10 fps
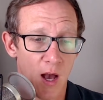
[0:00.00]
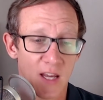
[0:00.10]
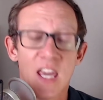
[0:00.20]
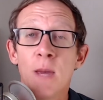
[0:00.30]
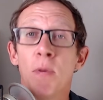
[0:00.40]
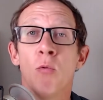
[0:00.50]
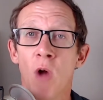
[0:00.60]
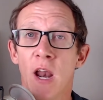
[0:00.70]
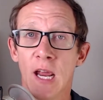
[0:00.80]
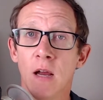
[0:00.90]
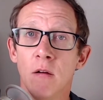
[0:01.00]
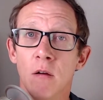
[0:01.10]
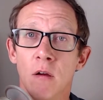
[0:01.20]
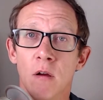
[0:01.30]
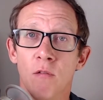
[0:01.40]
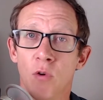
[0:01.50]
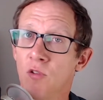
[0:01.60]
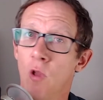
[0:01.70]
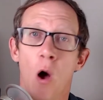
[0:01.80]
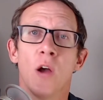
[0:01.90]
Keep it running for
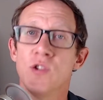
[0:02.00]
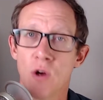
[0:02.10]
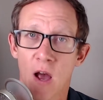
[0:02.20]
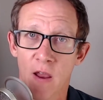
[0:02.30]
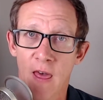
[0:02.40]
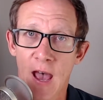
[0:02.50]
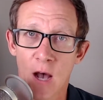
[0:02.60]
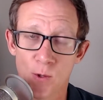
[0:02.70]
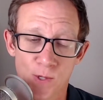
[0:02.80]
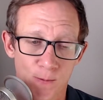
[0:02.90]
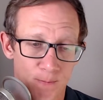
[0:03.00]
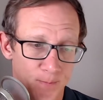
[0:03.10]
as long as you're out of the house.